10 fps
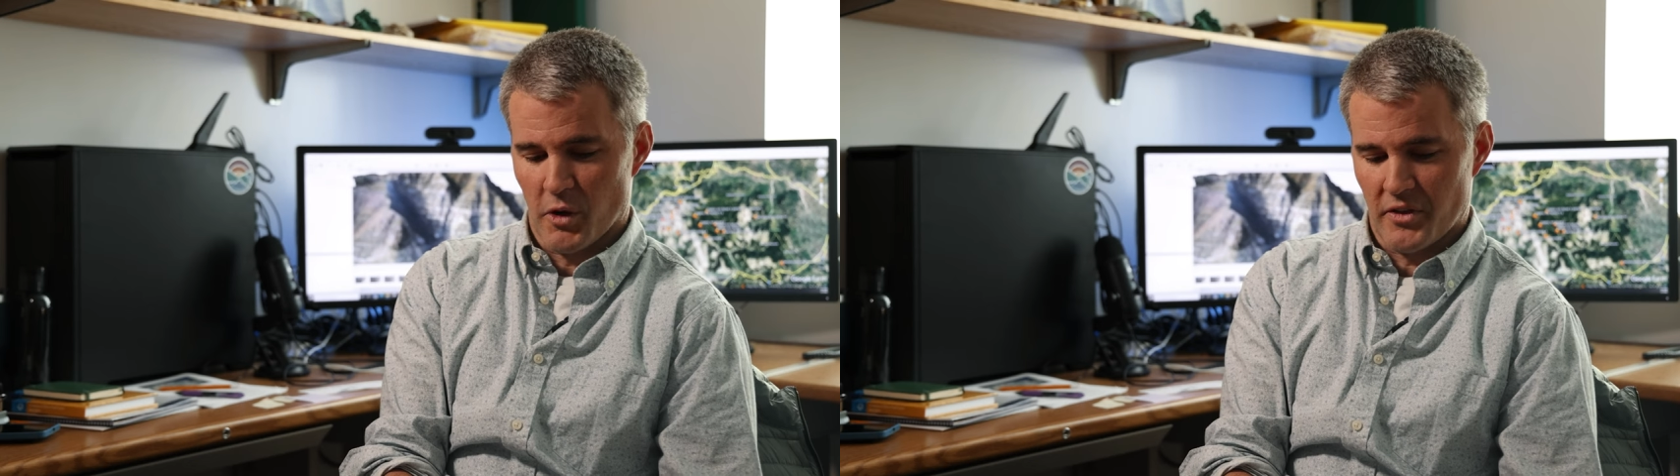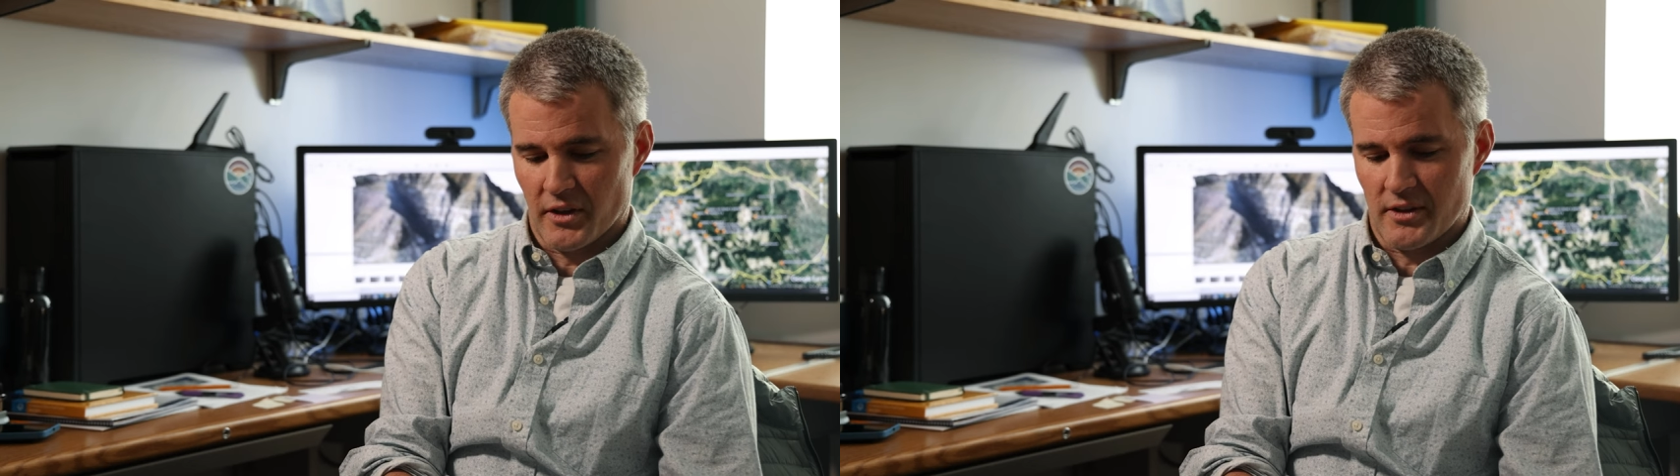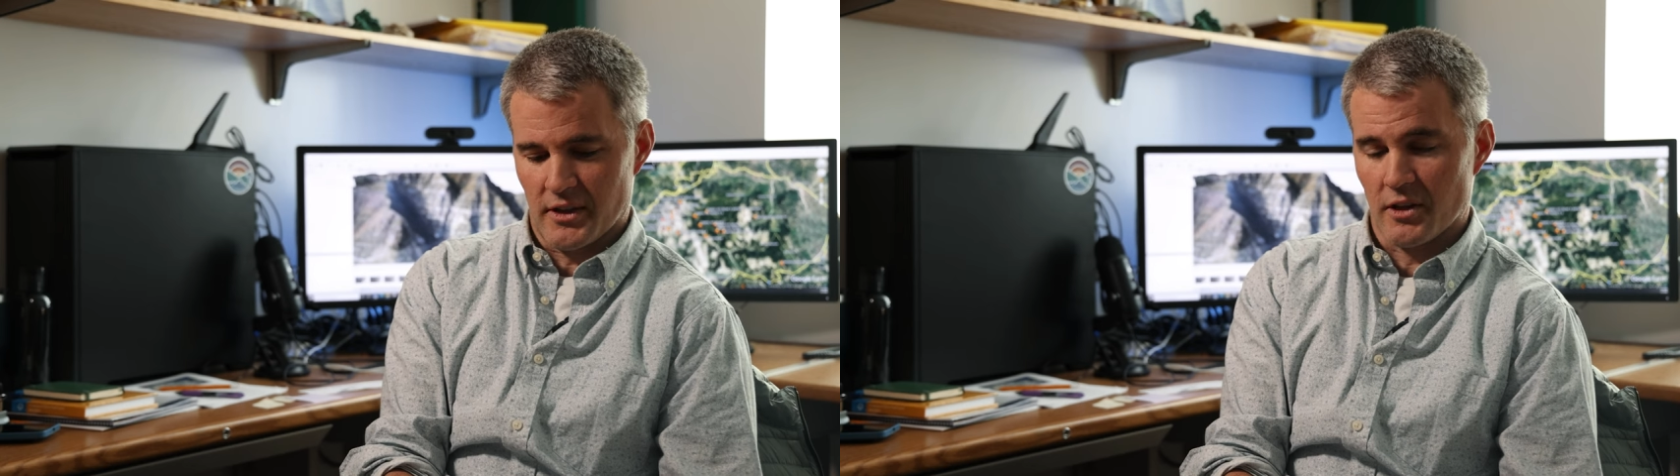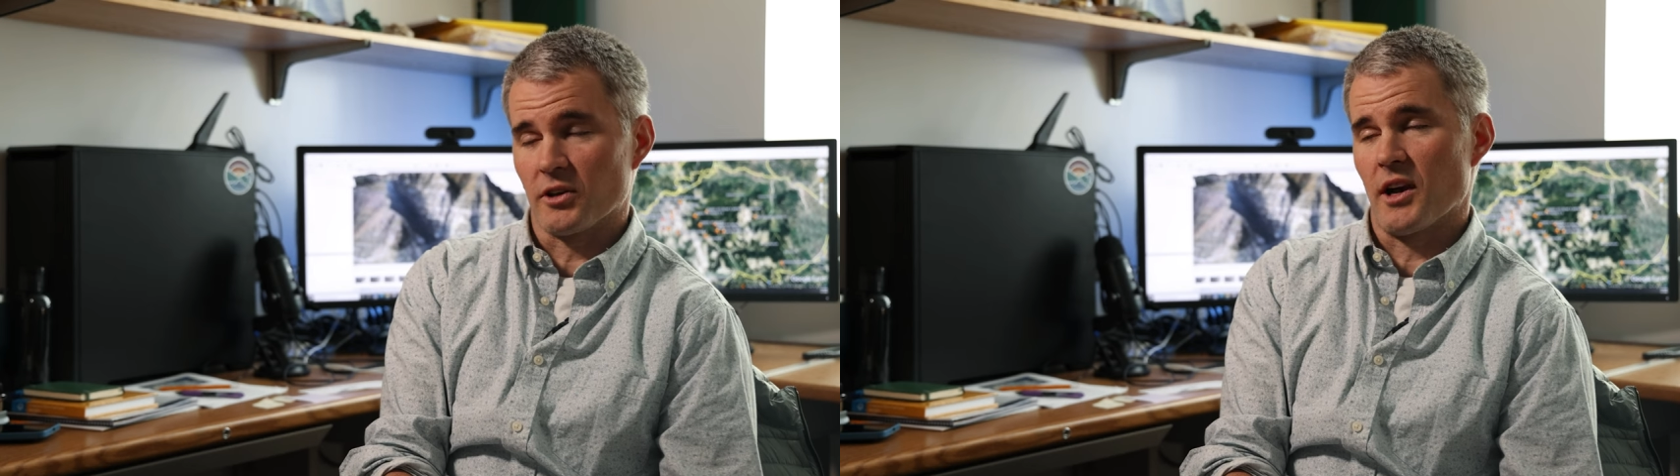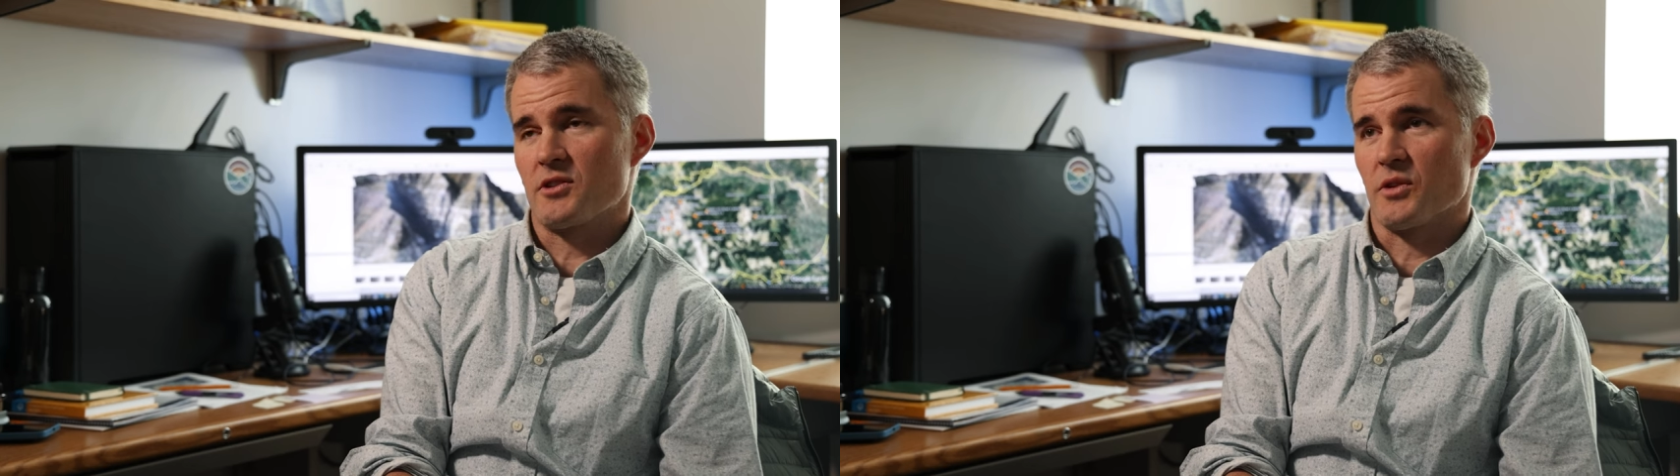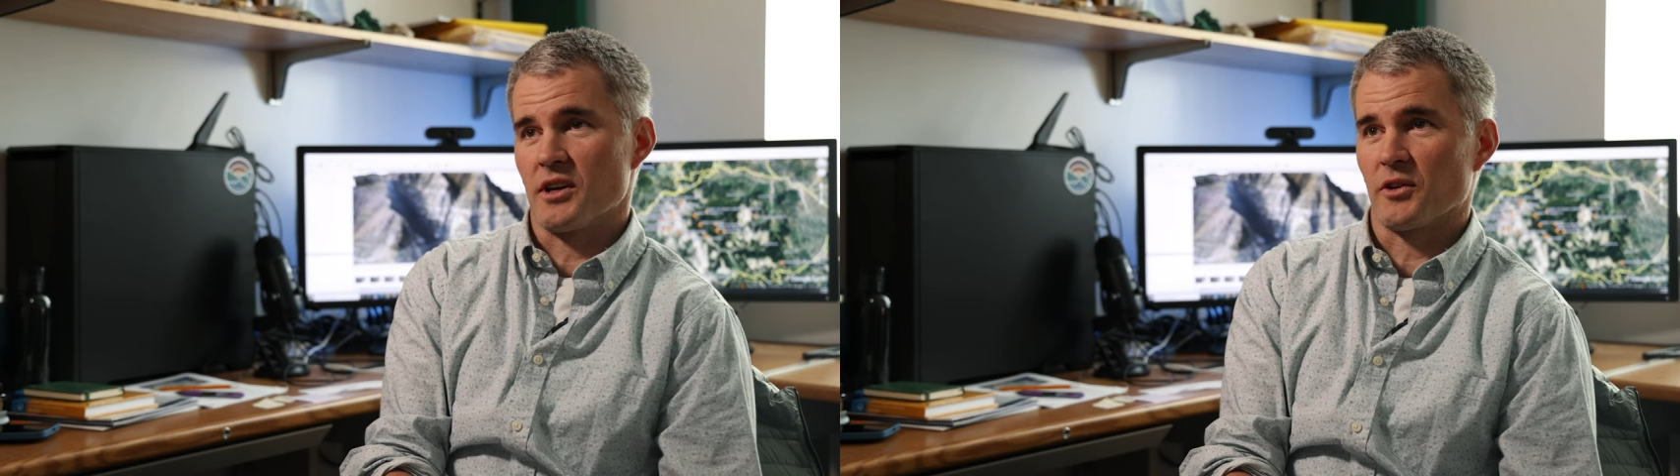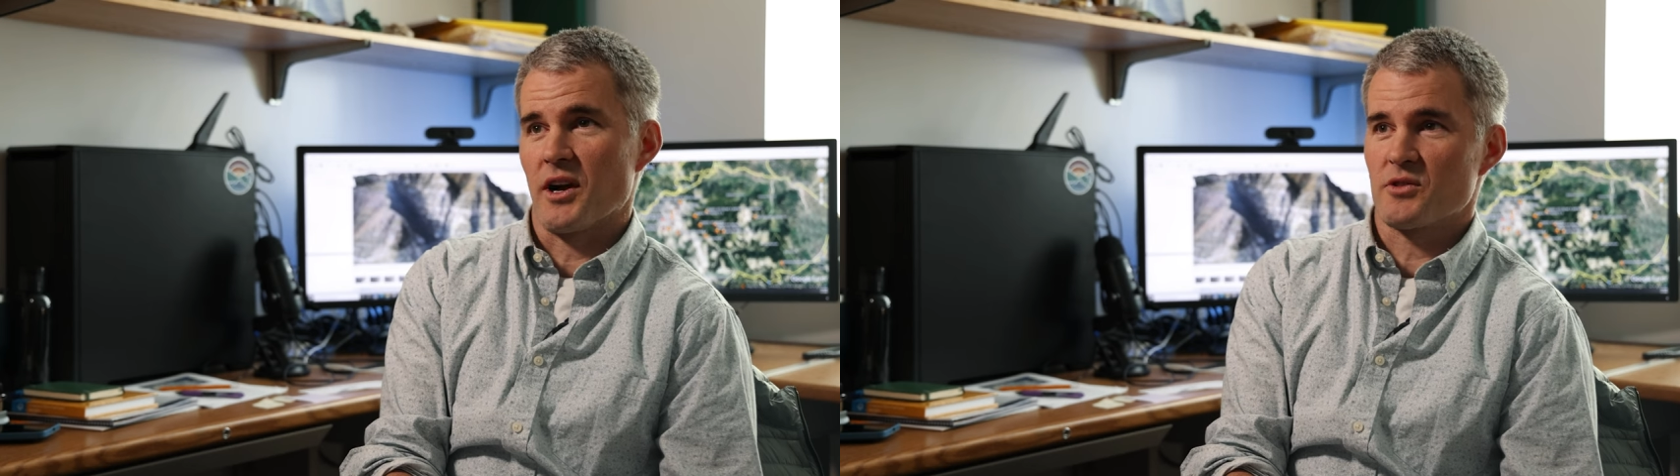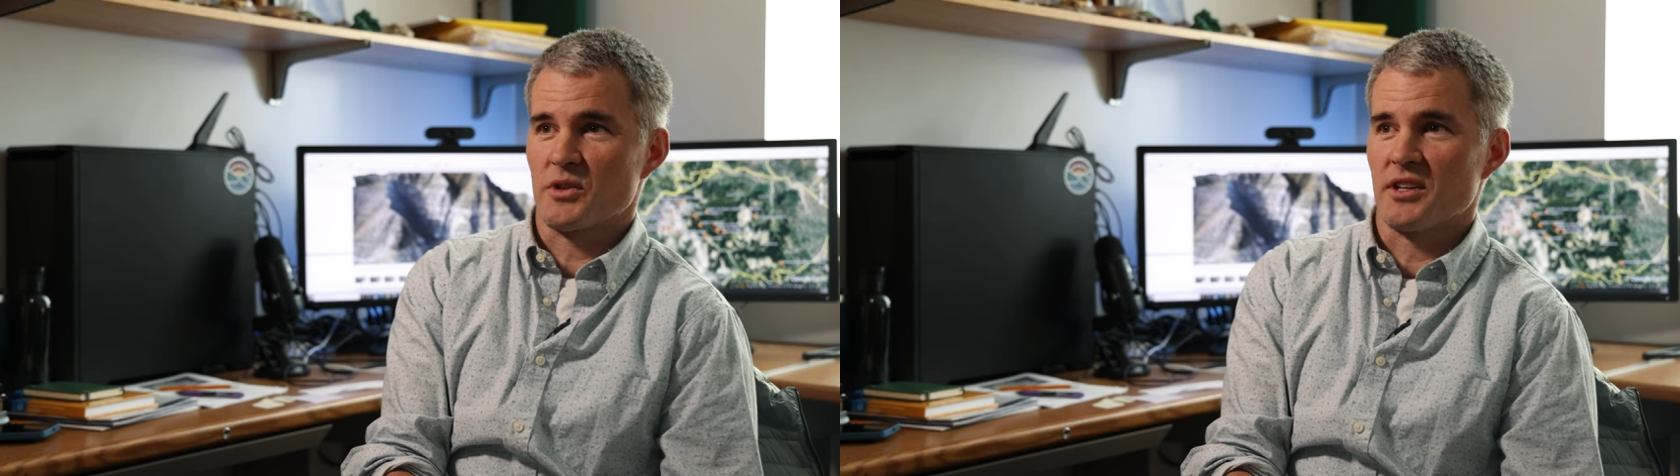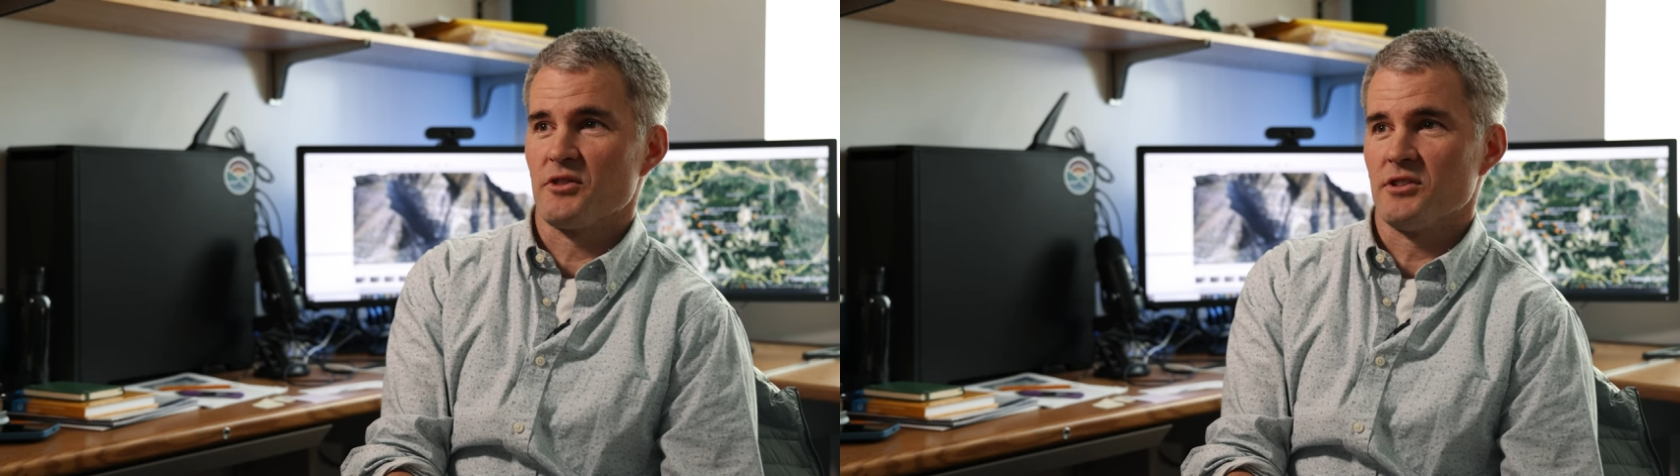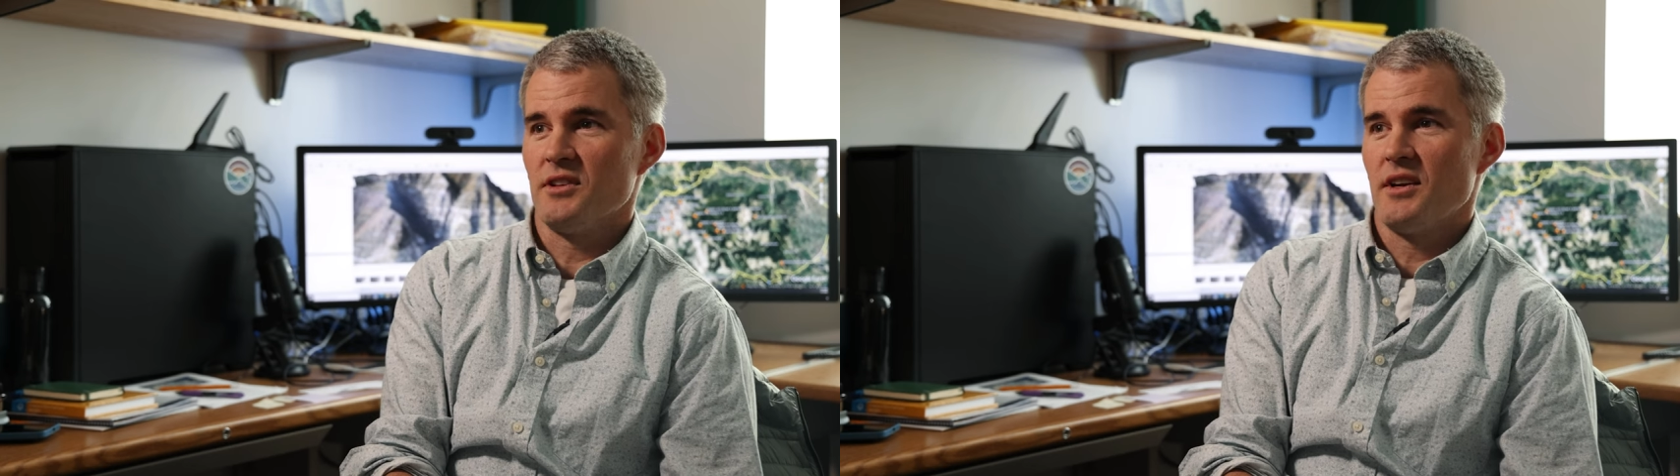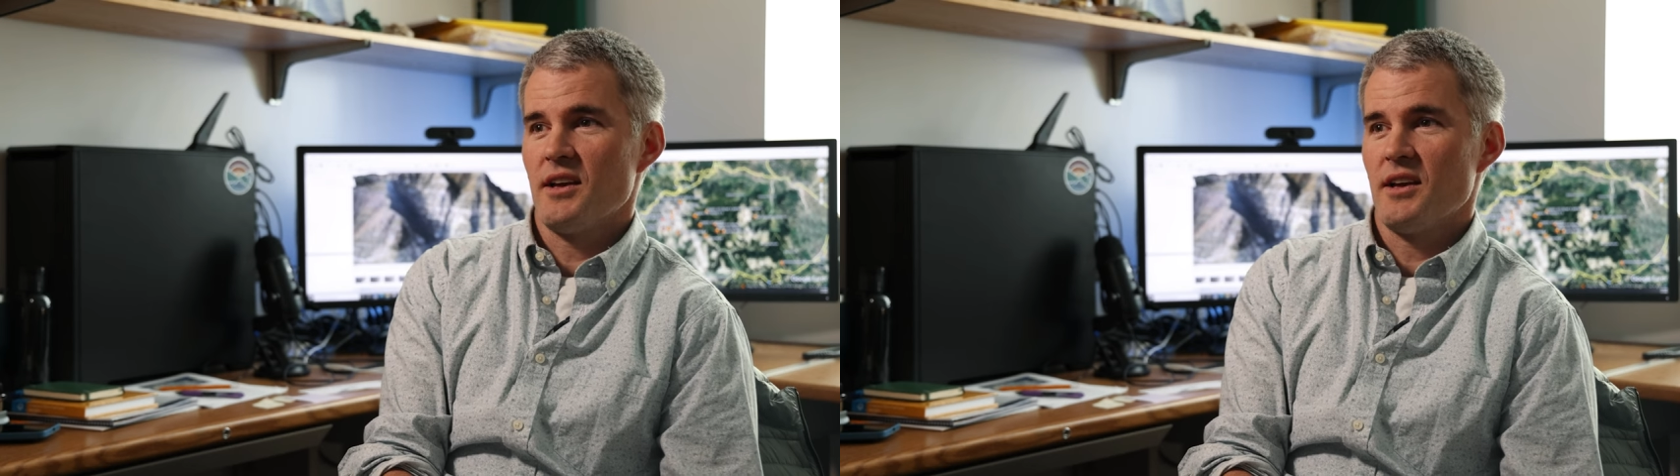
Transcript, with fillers: both at the undergraduate and graduate level.